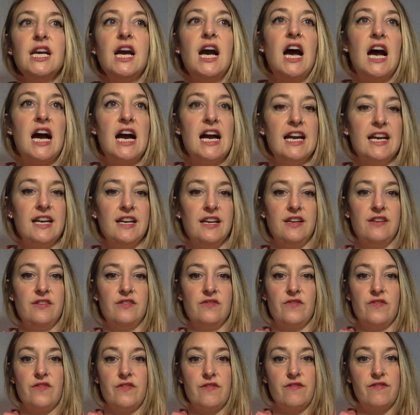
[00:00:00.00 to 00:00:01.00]
I
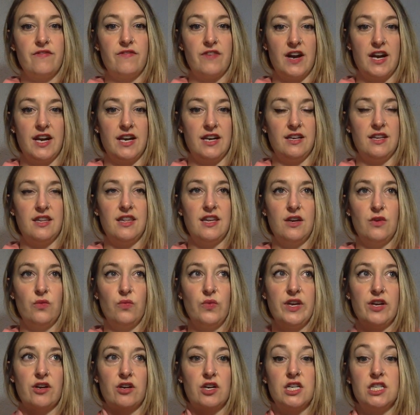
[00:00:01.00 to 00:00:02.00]
find that
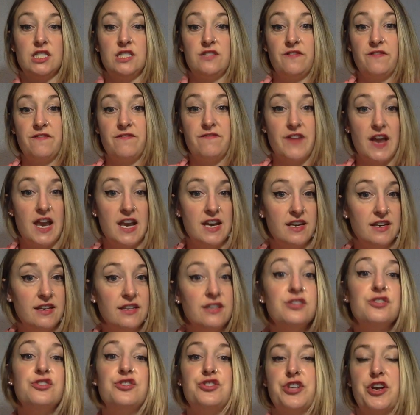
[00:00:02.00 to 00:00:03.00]
we are a
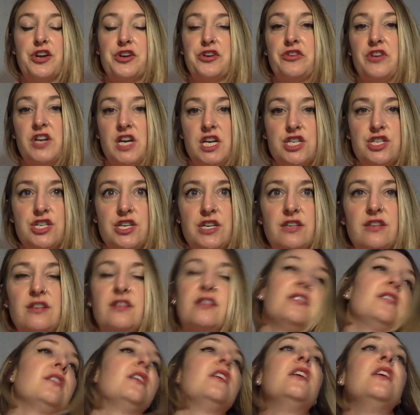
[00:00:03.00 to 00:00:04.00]
defend
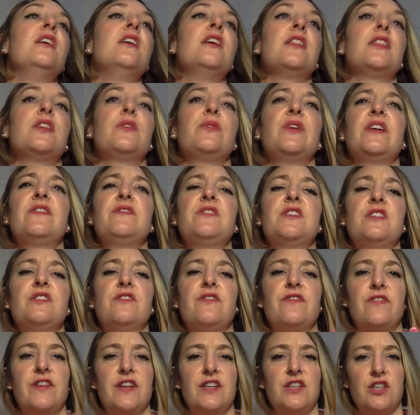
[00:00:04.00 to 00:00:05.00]
generation, that we have to
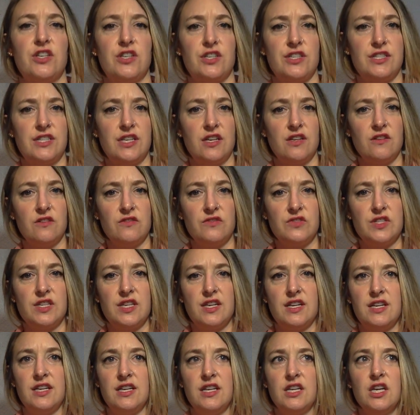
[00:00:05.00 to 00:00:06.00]
defend ourselves,
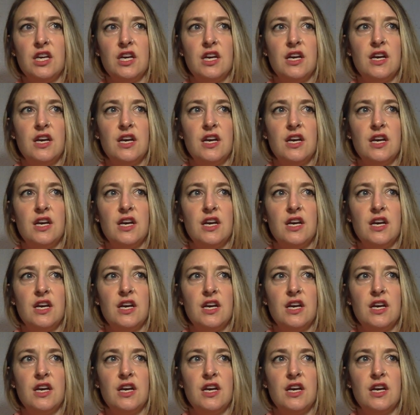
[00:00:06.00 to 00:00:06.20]
that